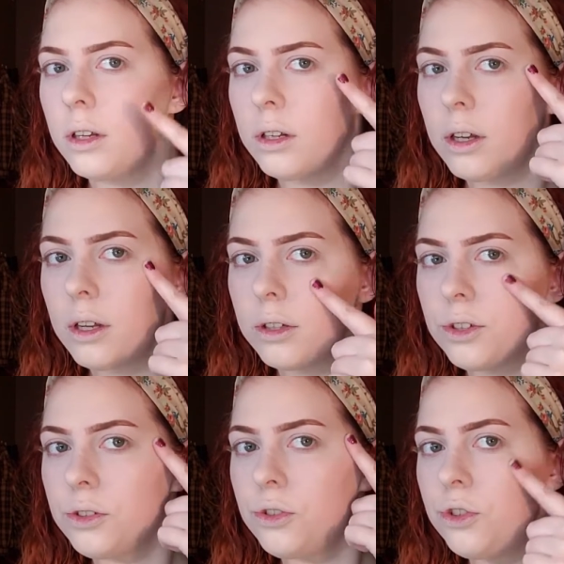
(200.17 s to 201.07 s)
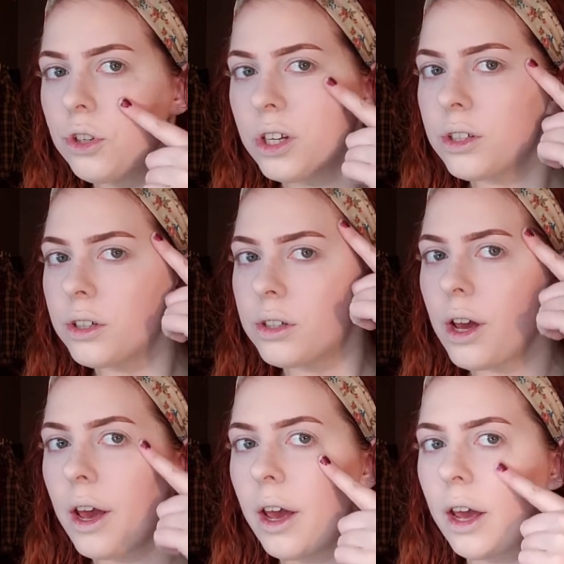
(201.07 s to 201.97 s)
And it adds just a
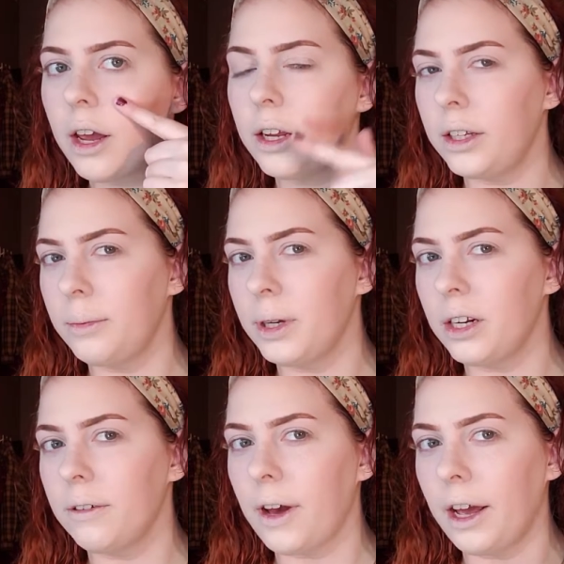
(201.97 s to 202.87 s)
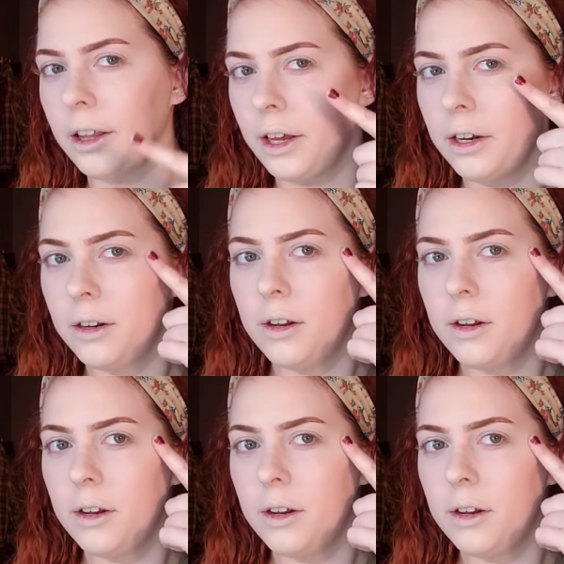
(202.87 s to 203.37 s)
tiny bit of highlight.